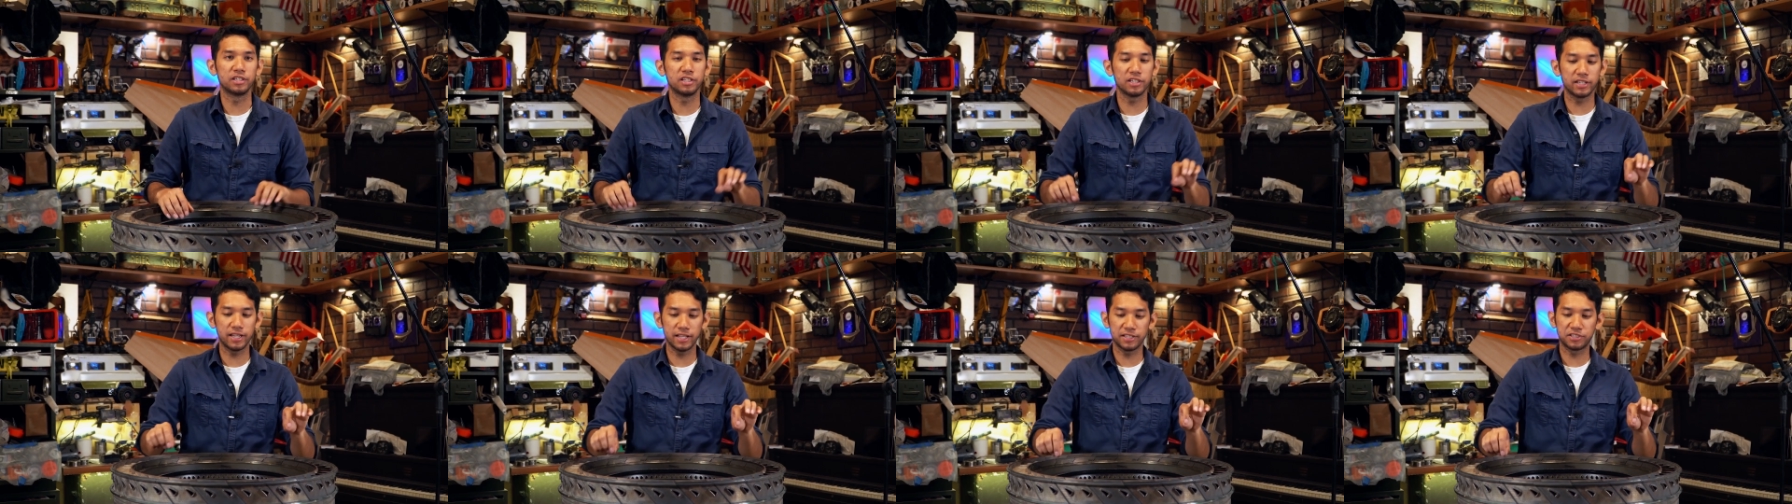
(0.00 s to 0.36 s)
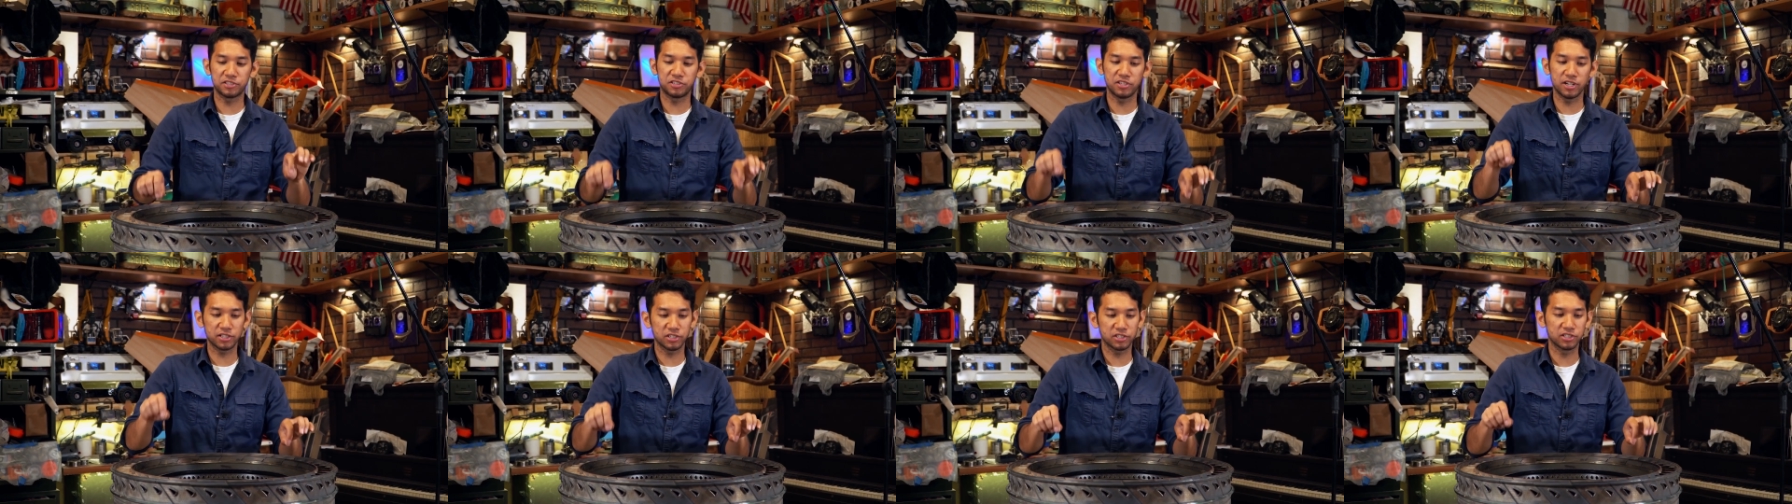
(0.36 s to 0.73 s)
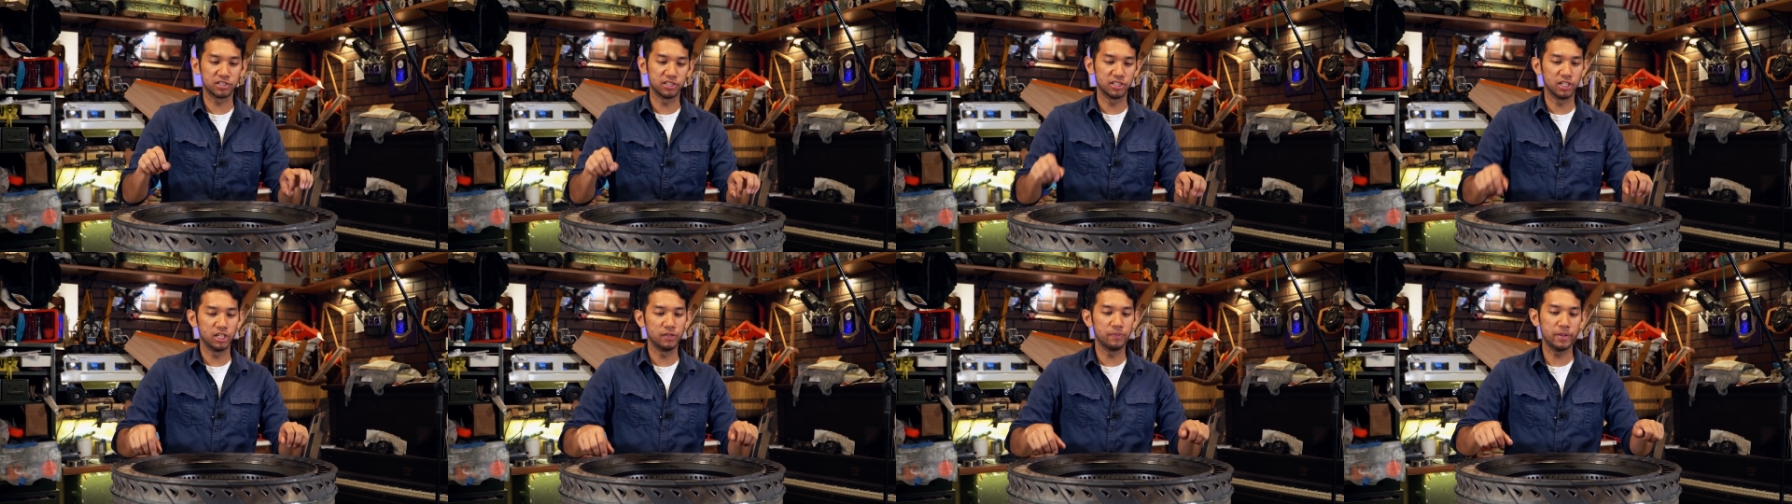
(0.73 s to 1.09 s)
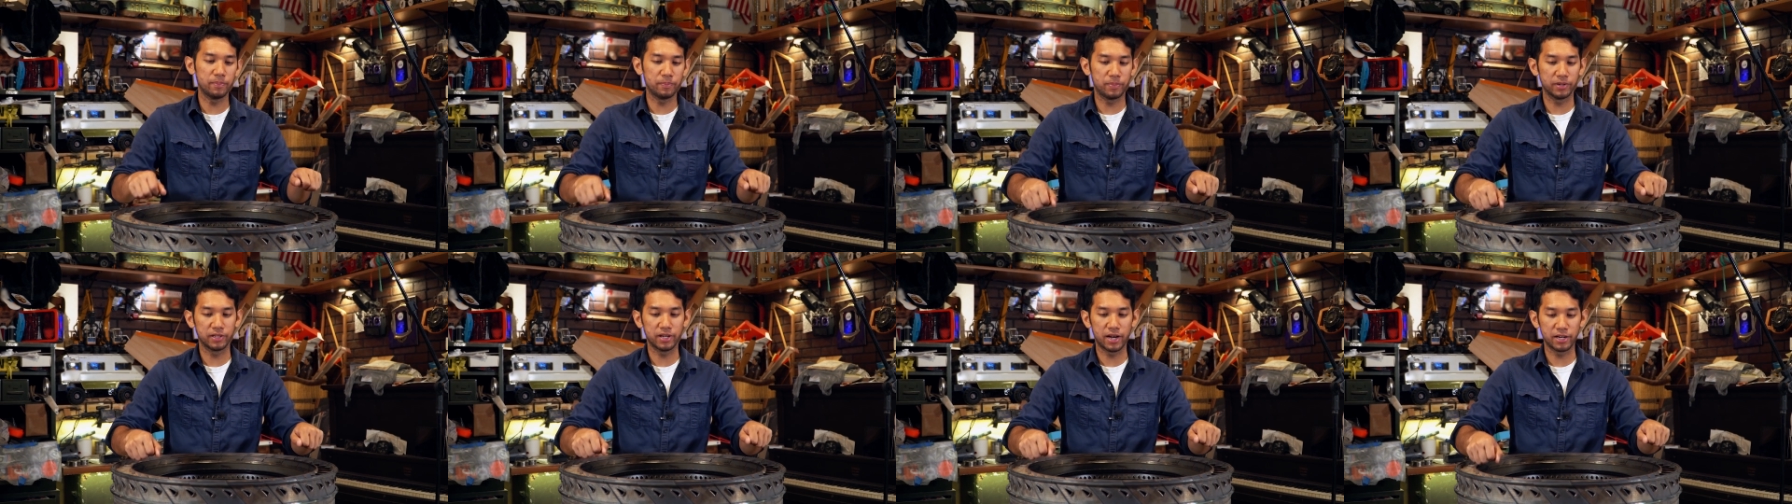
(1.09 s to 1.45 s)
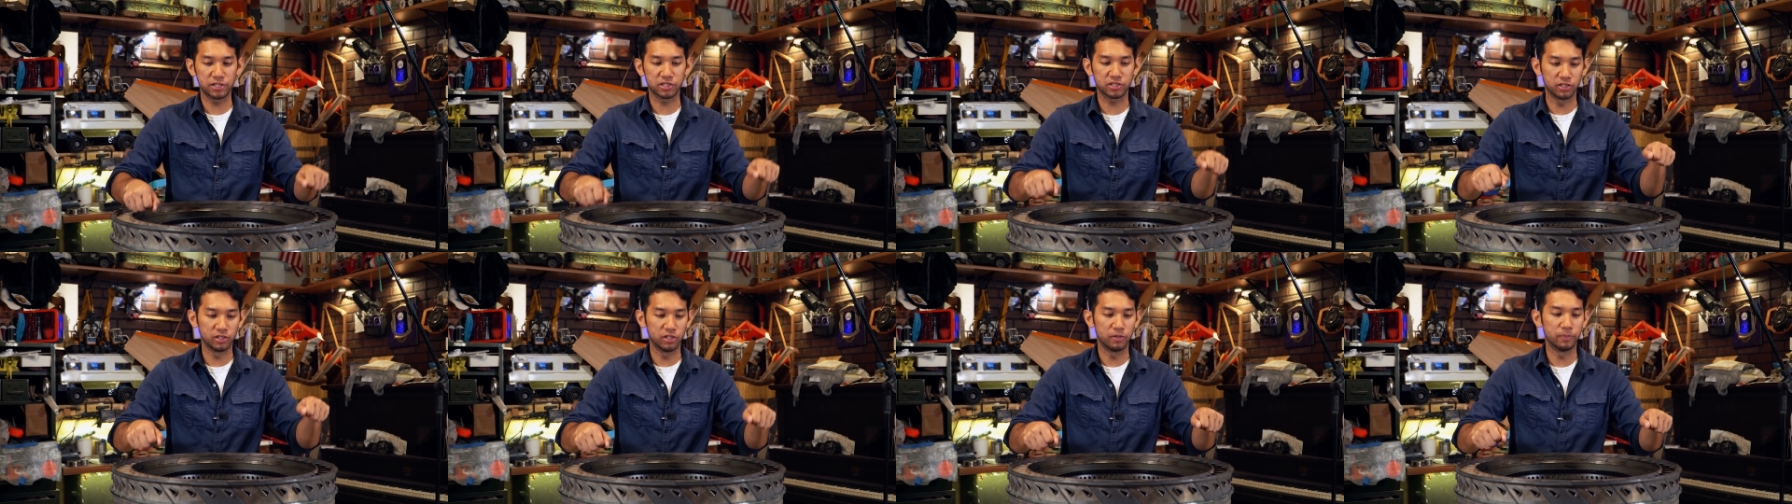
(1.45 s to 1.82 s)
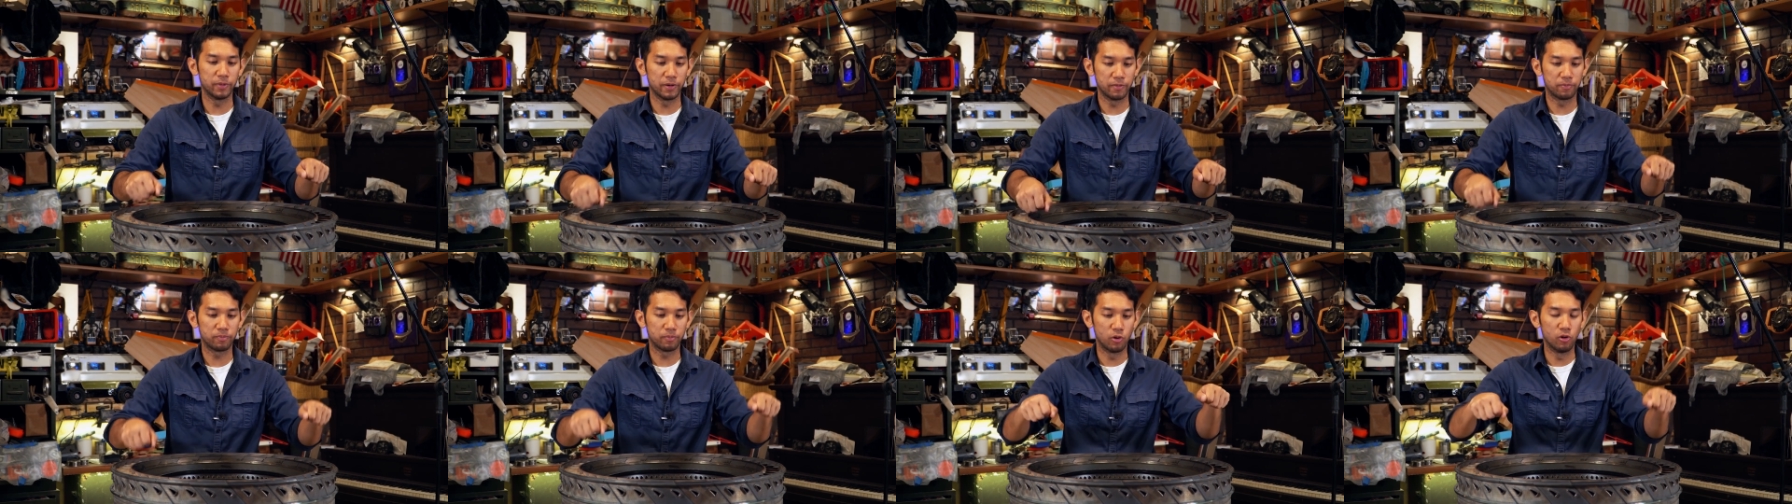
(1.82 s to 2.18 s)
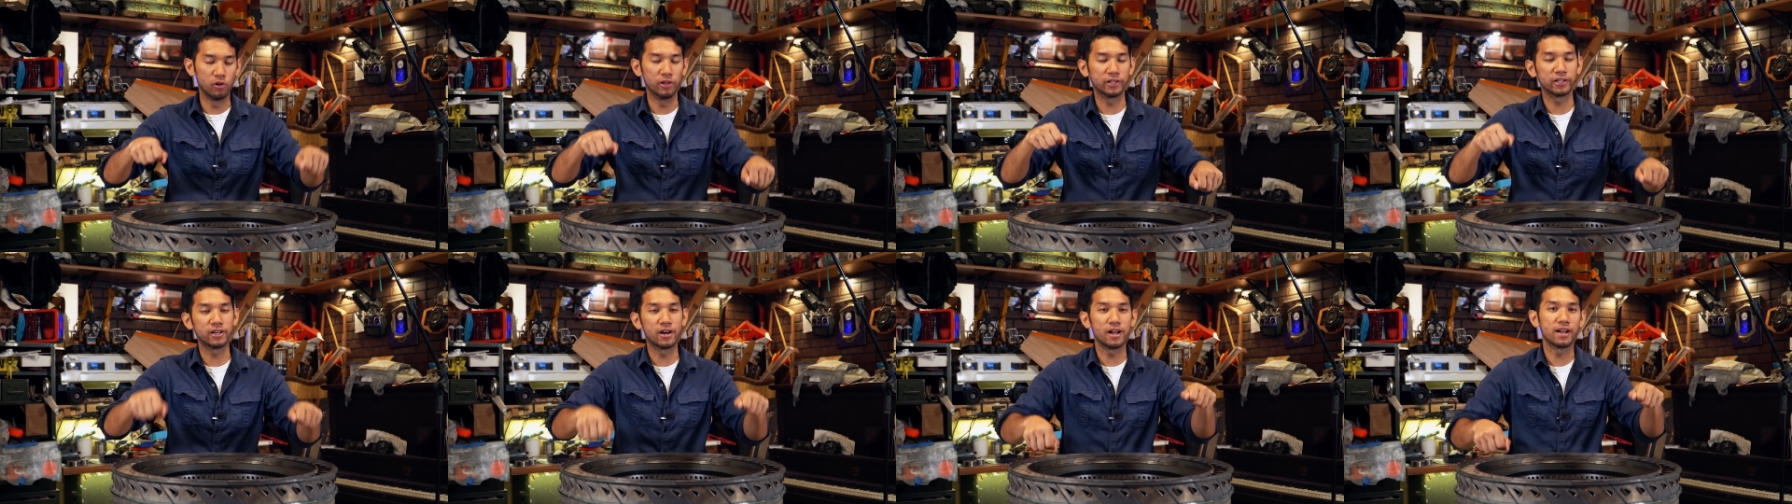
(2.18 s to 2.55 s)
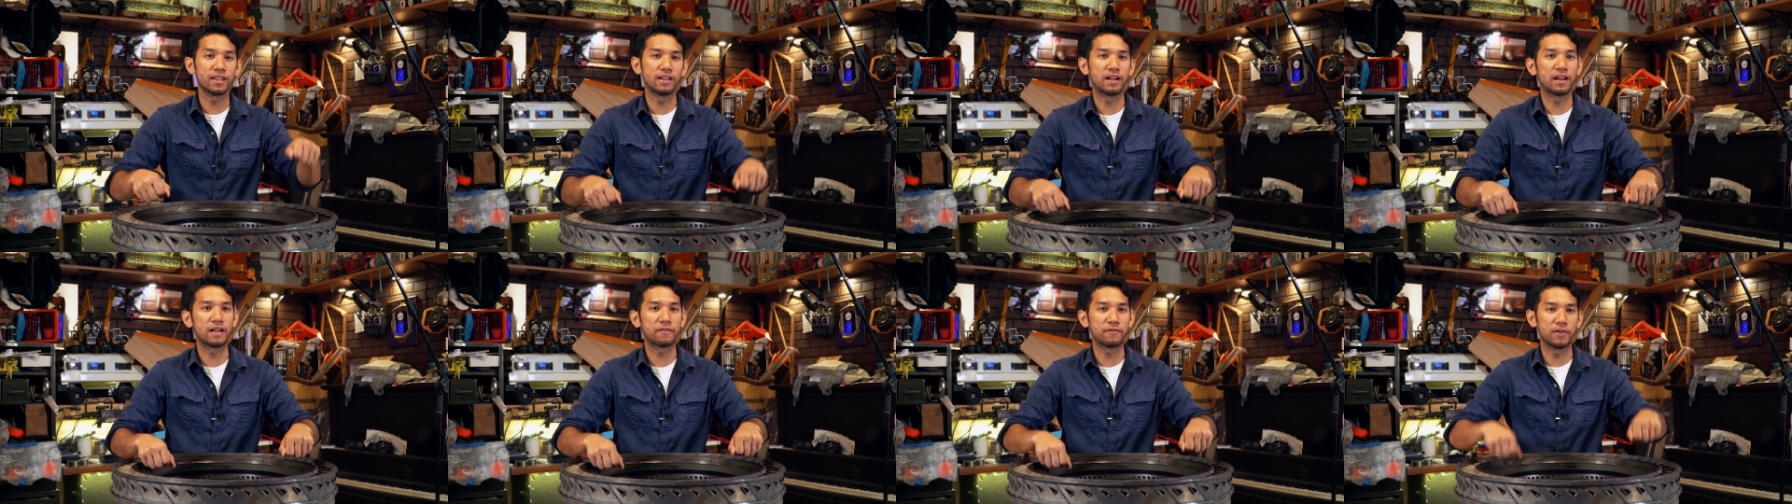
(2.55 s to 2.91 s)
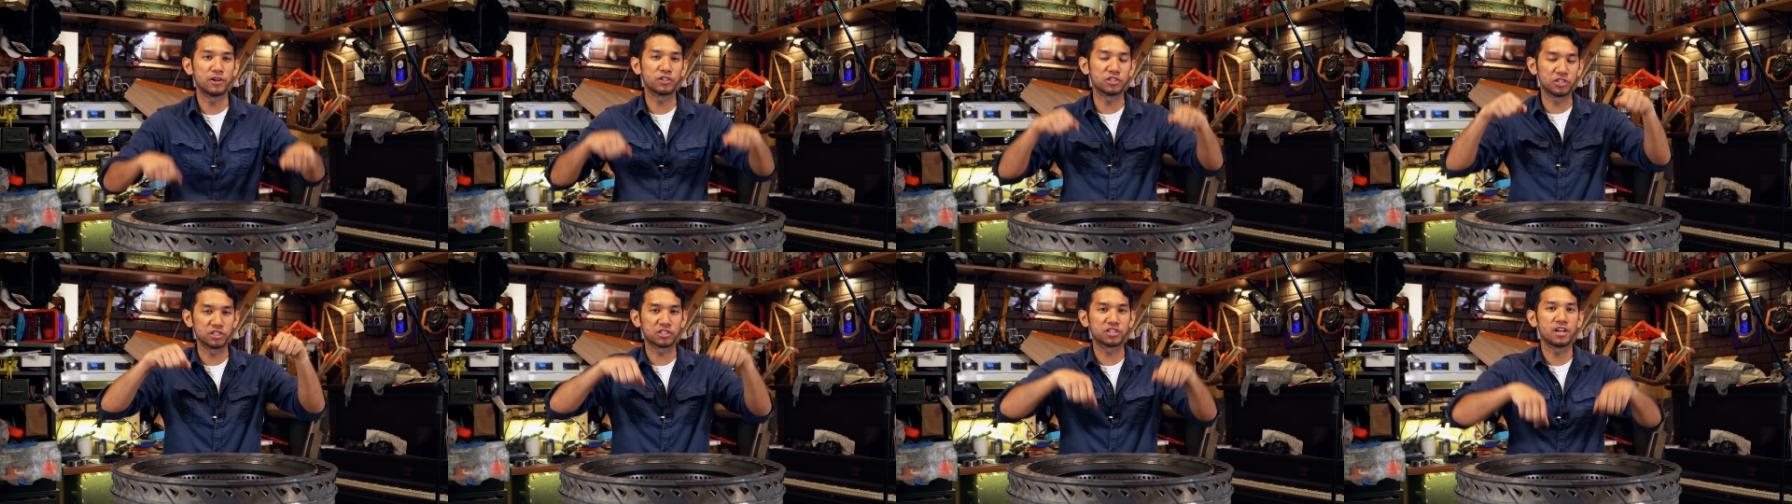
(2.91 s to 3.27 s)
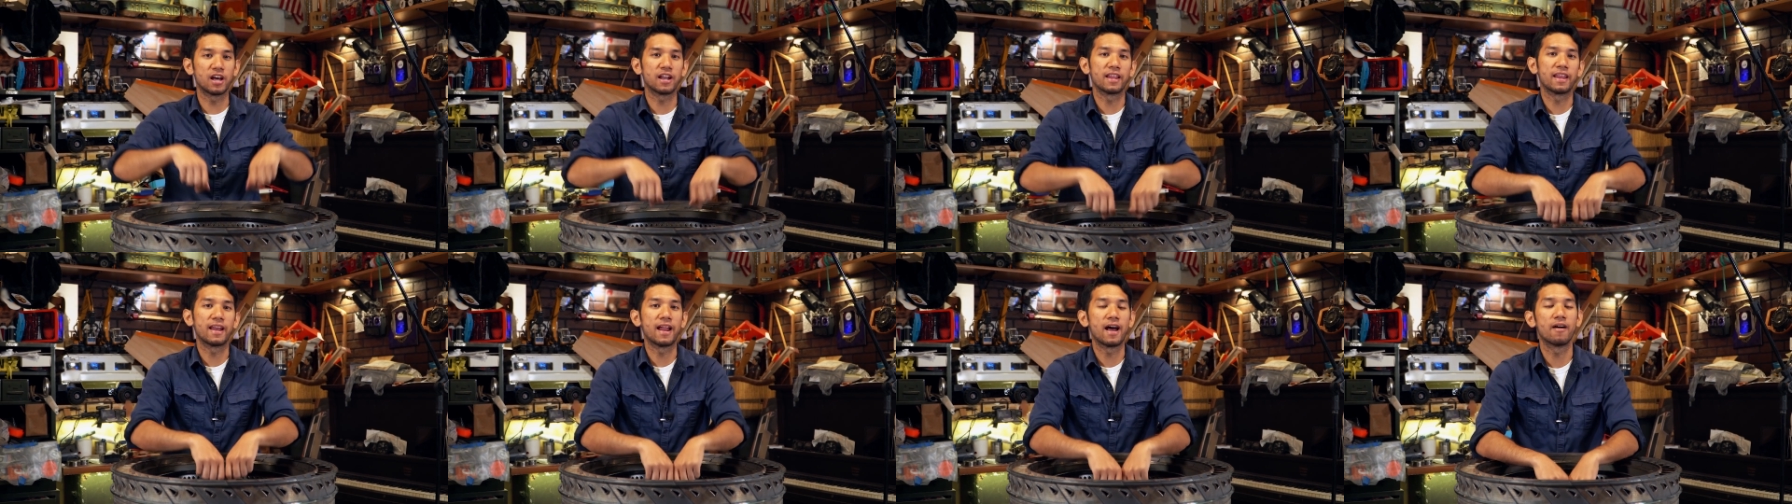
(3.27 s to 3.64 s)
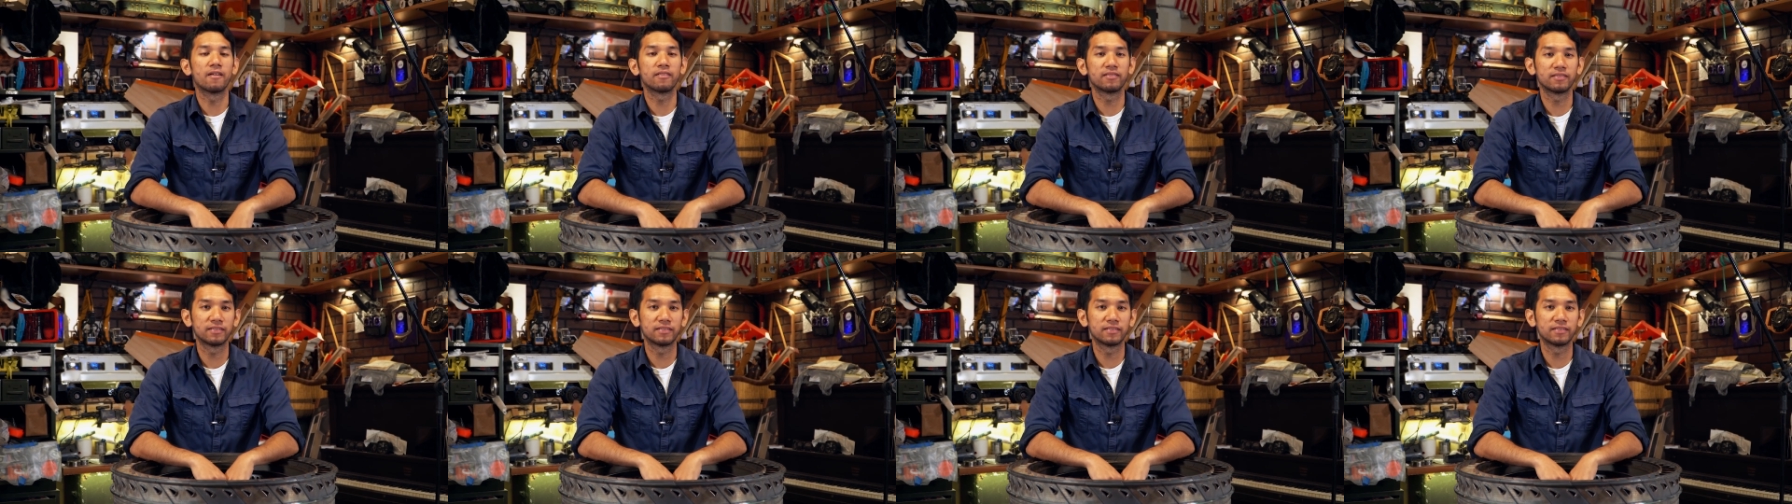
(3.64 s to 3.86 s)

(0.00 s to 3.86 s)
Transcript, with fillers: did get stuck just a little bit, but I just a little bit of pulling on it and I eventually just got it out.